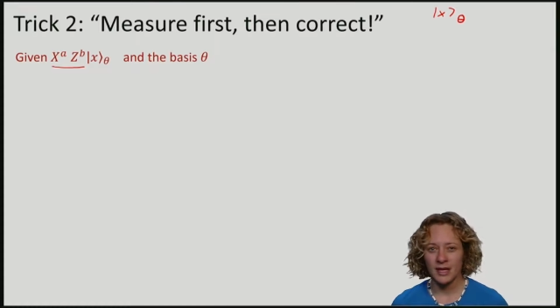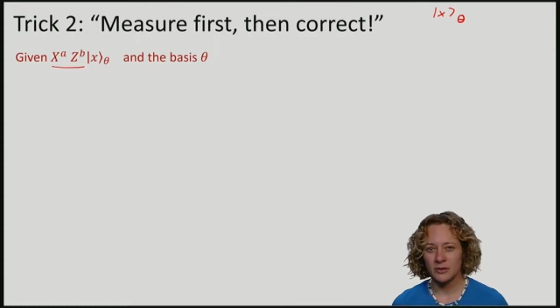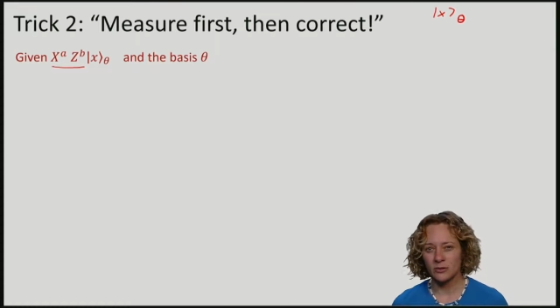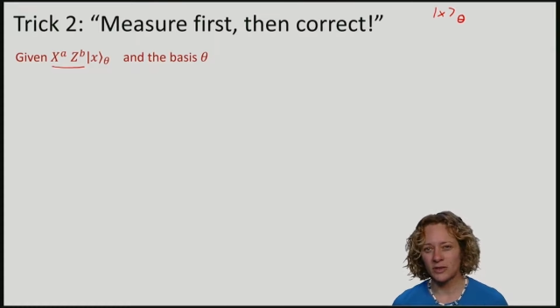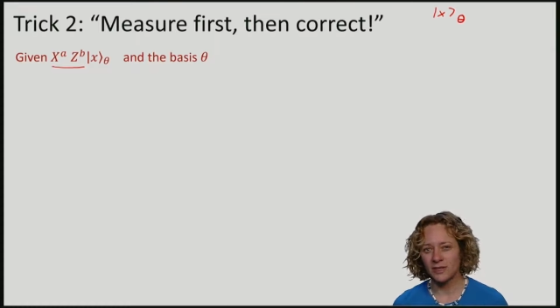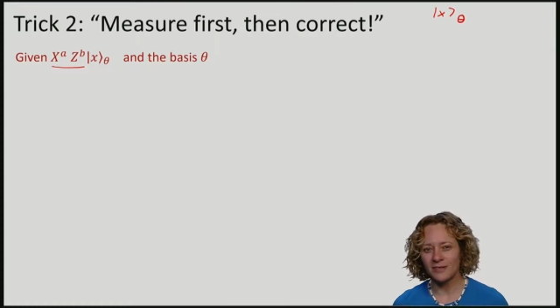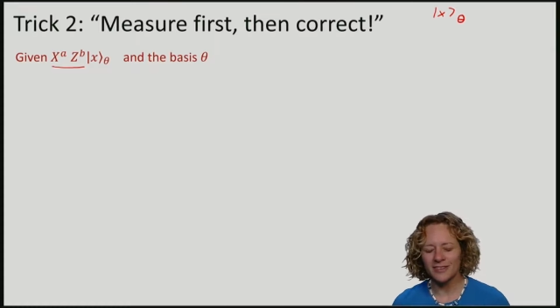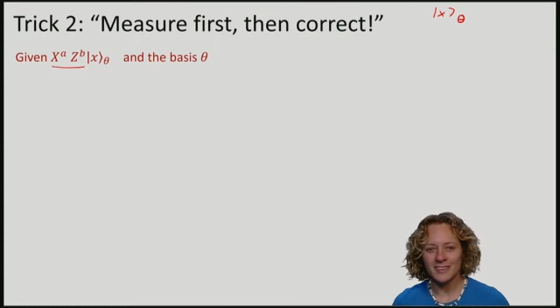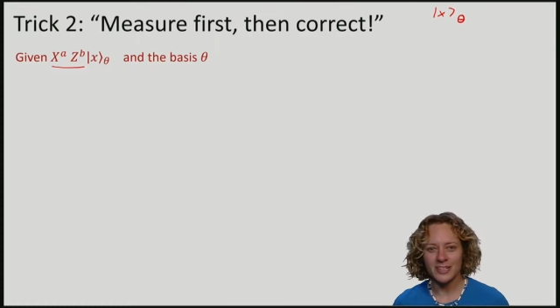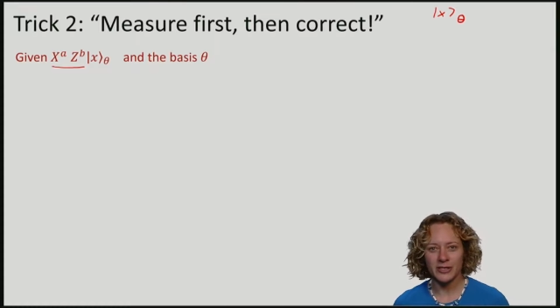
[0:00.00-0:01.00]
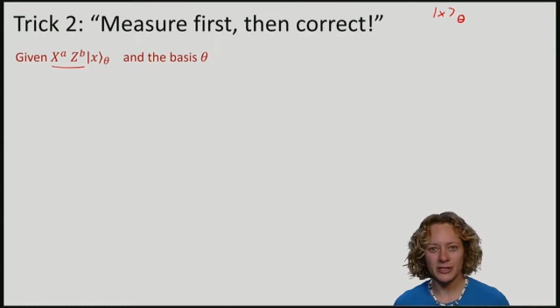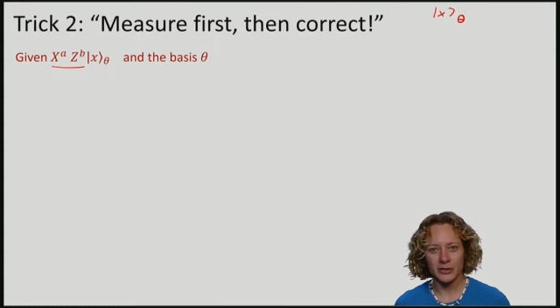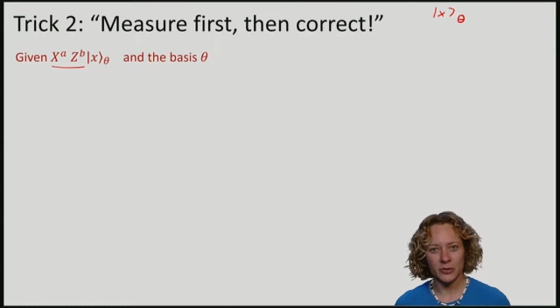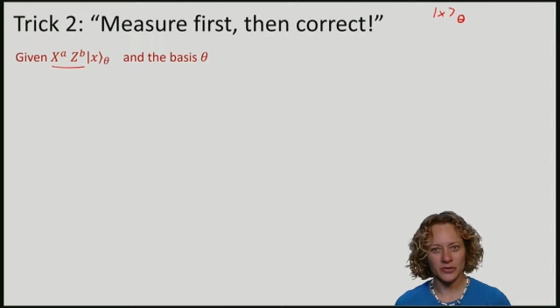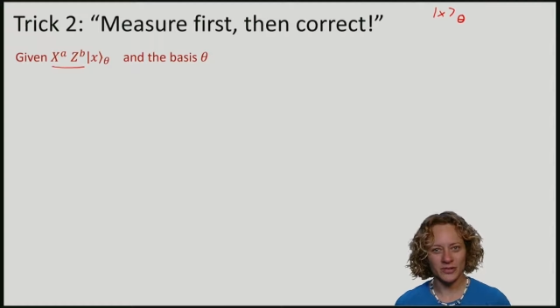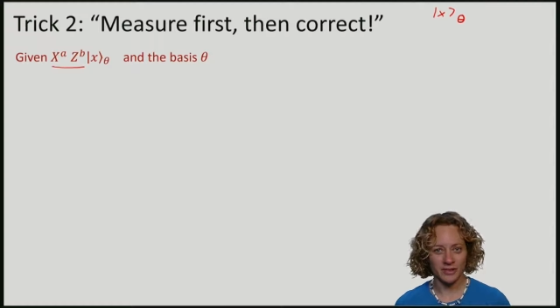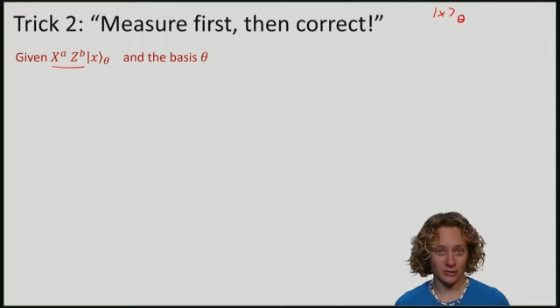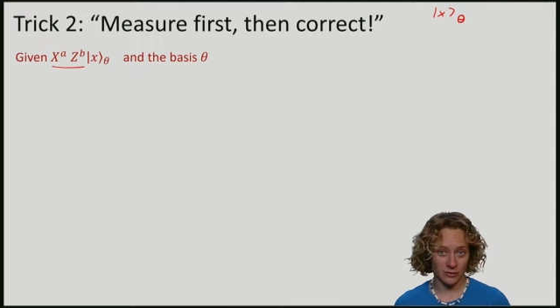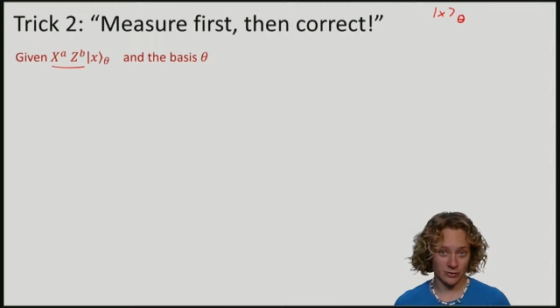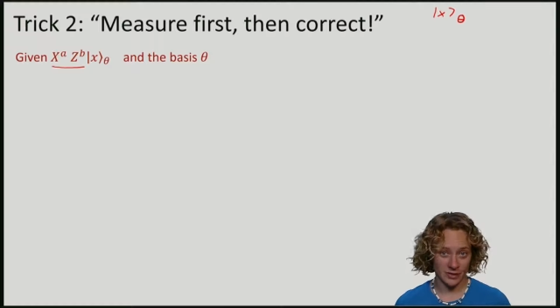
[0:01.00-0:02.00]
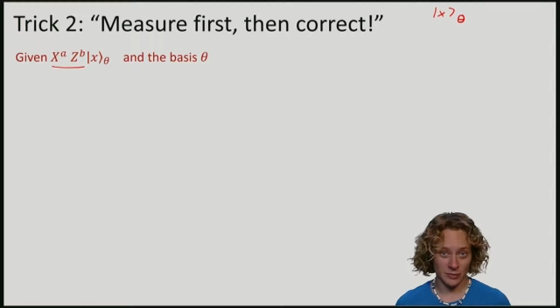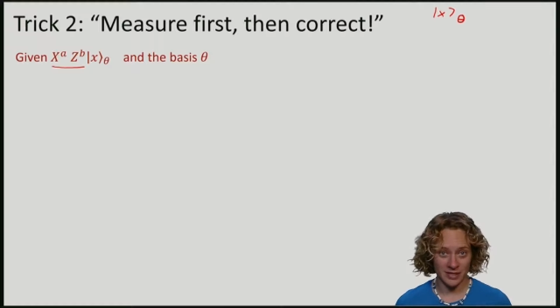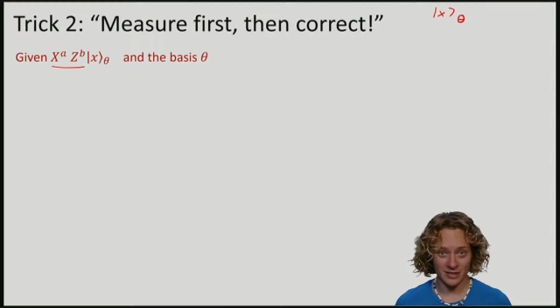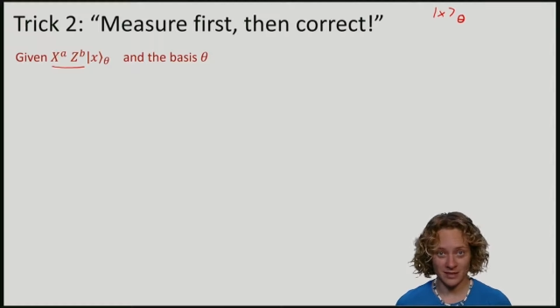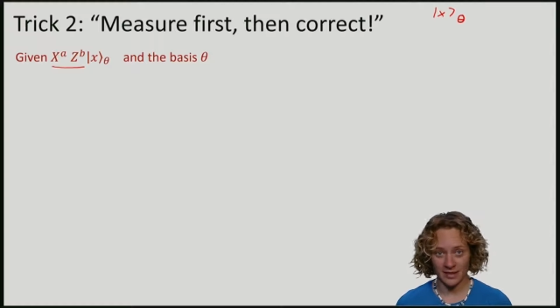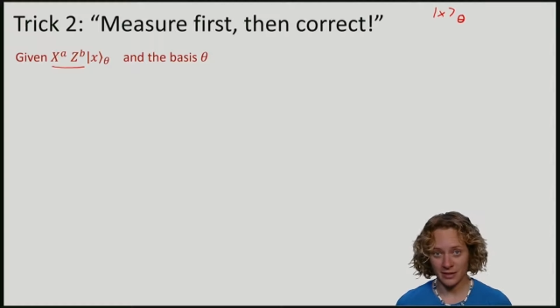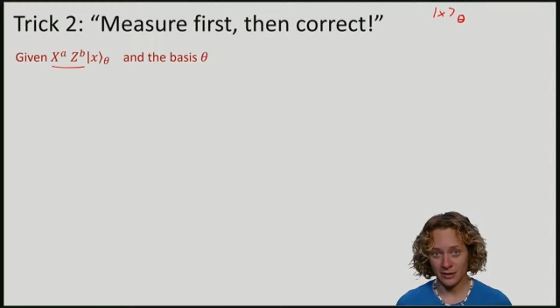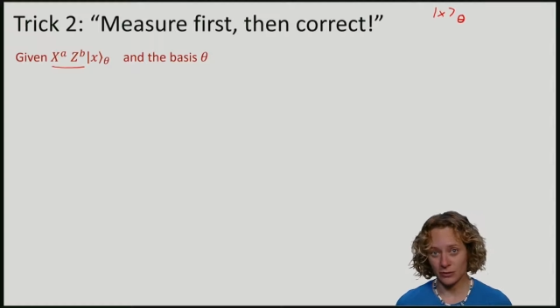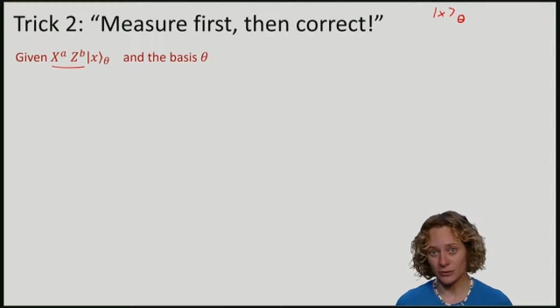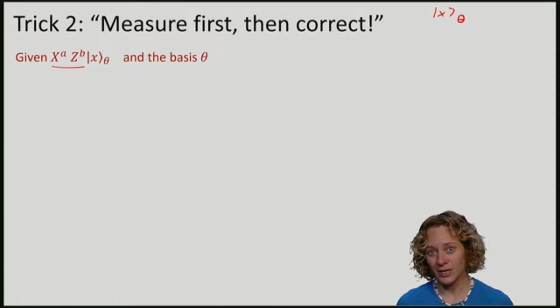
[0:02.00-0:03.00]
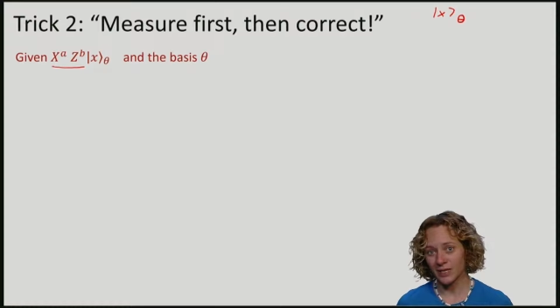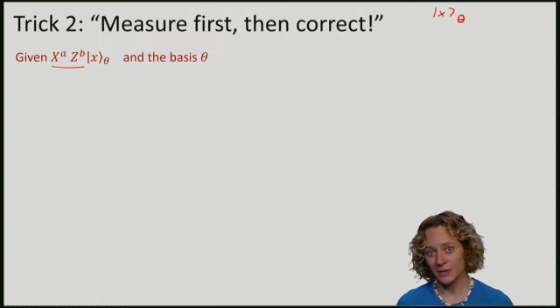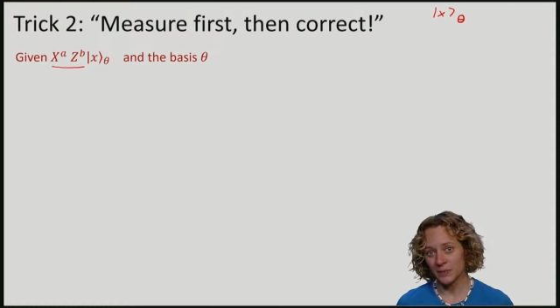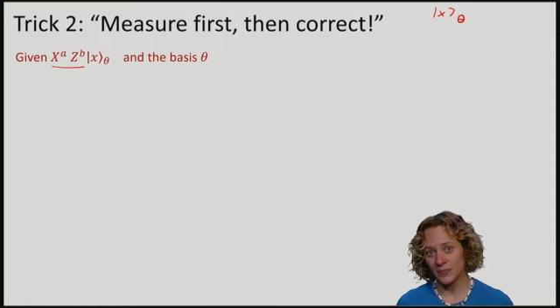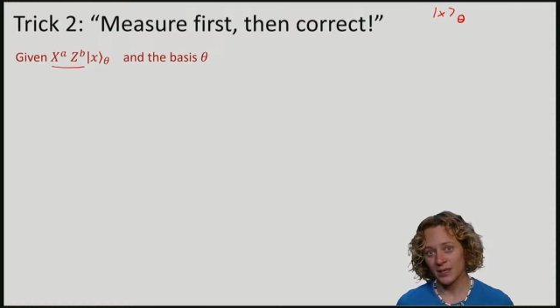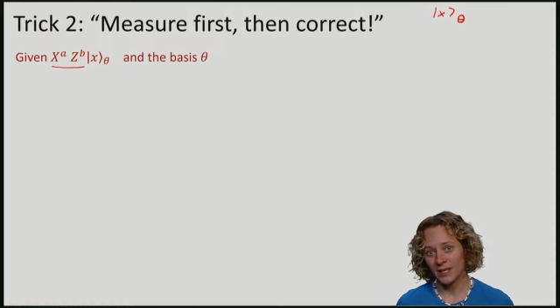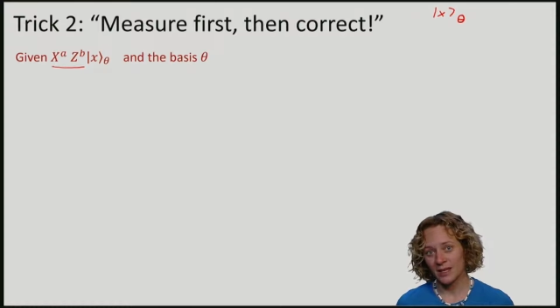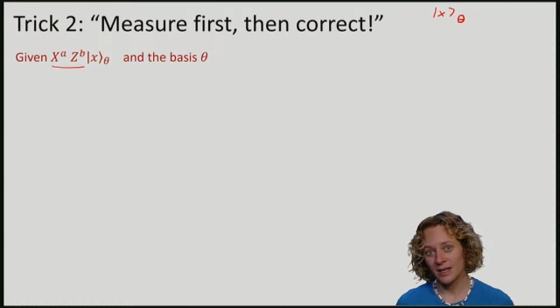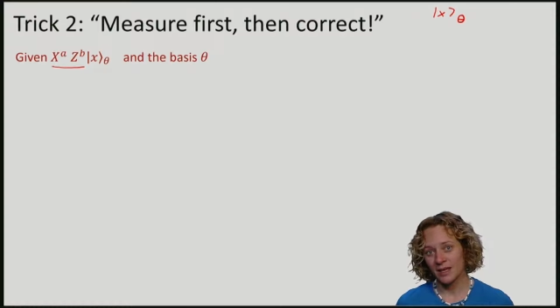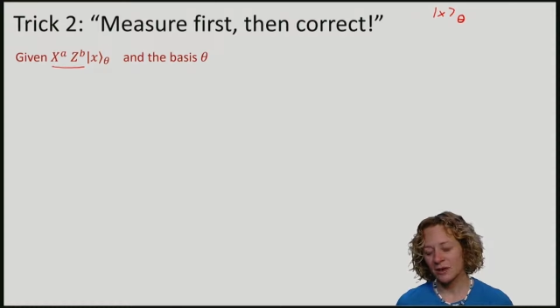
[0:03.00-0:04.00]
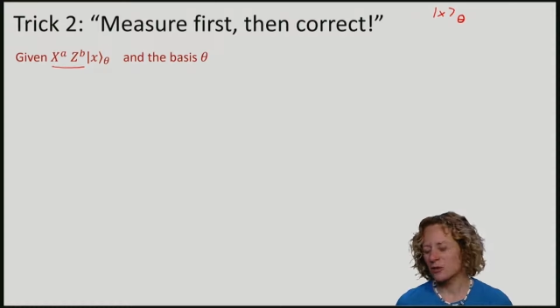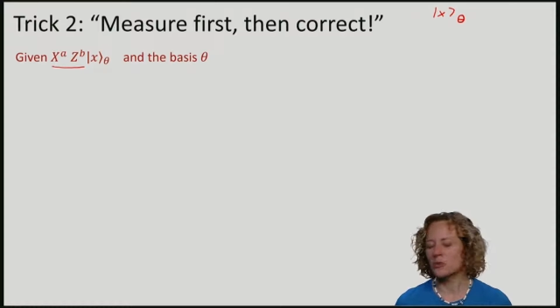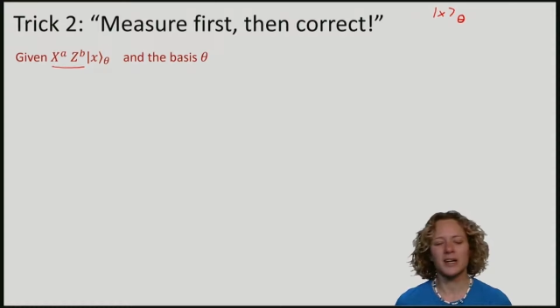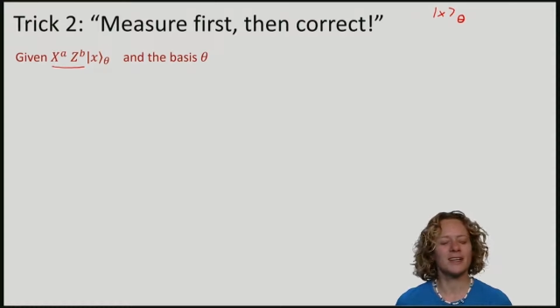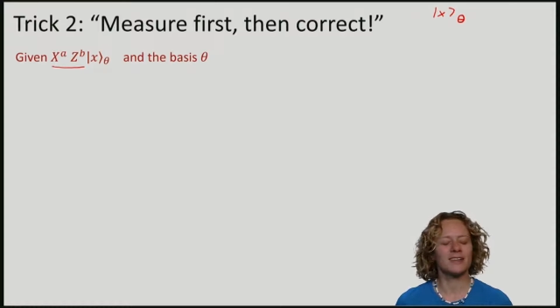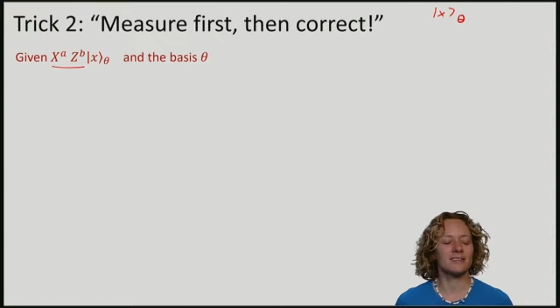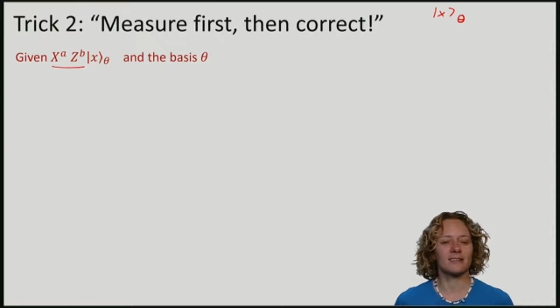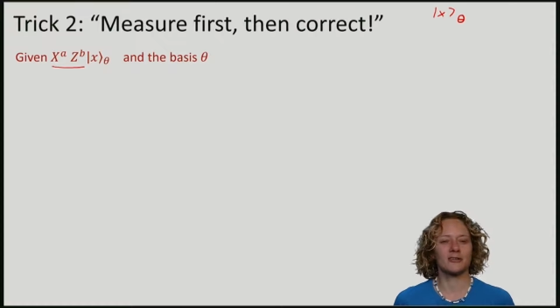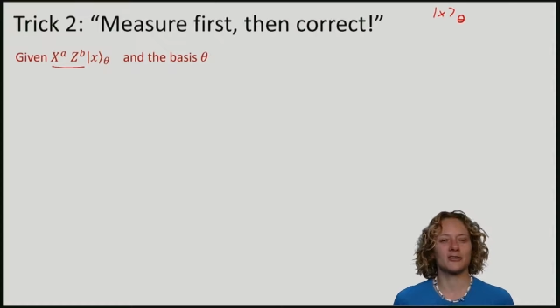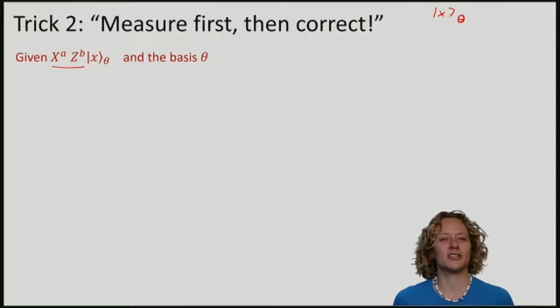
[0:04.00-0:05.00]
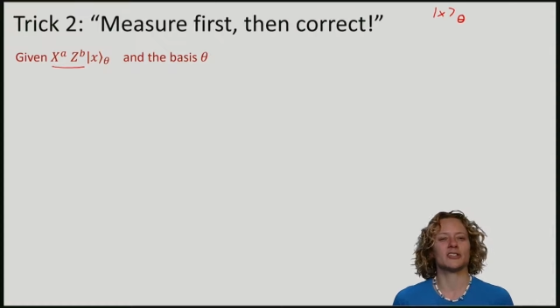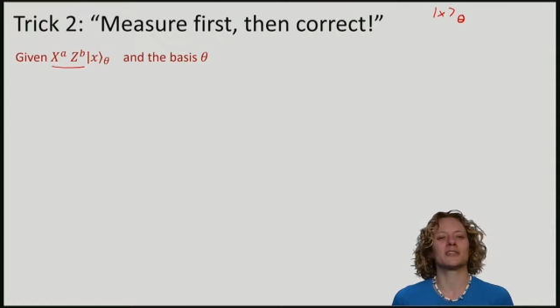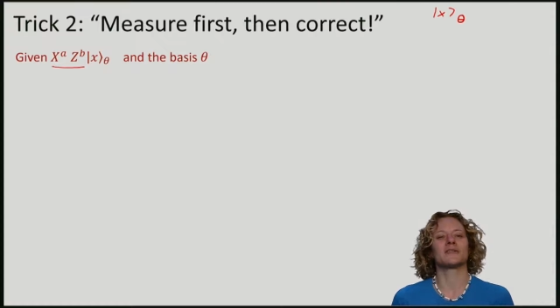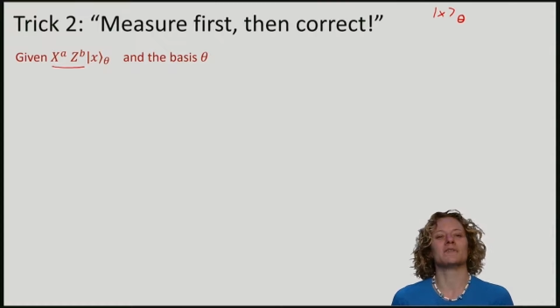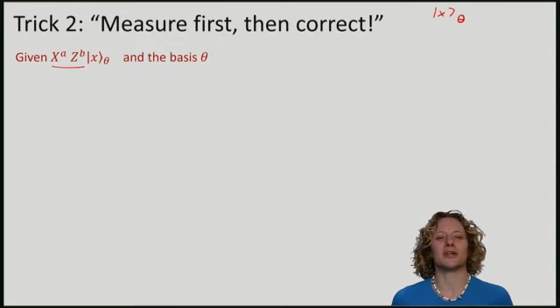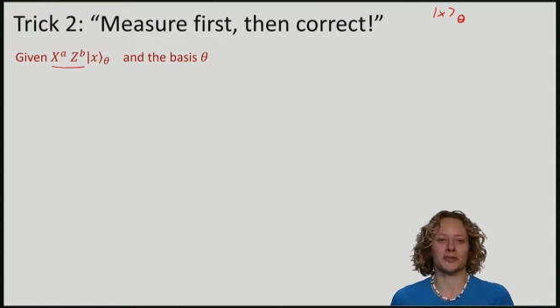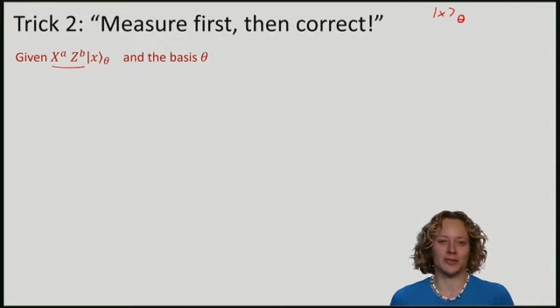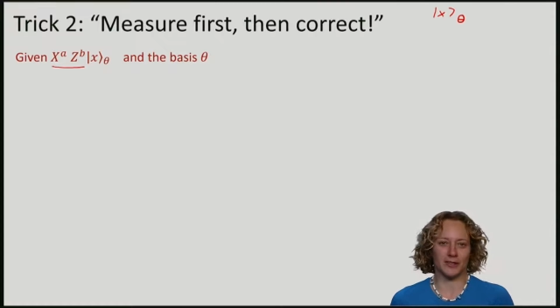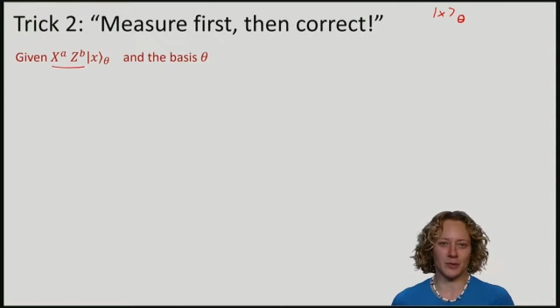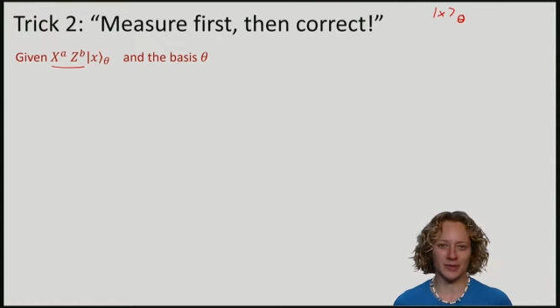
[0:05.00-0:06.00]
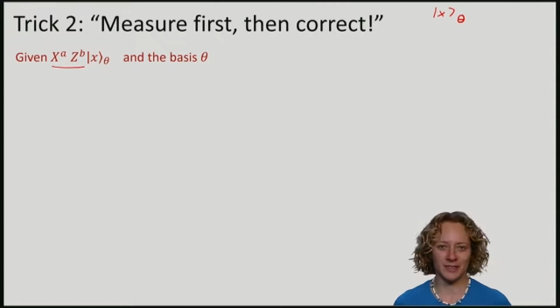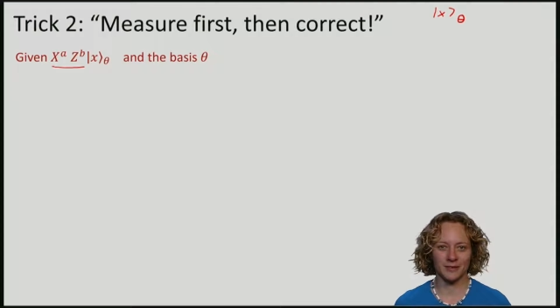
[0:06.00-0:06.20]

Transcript: So given that she knows the basis theta already, why doesn't she just measure the qubit?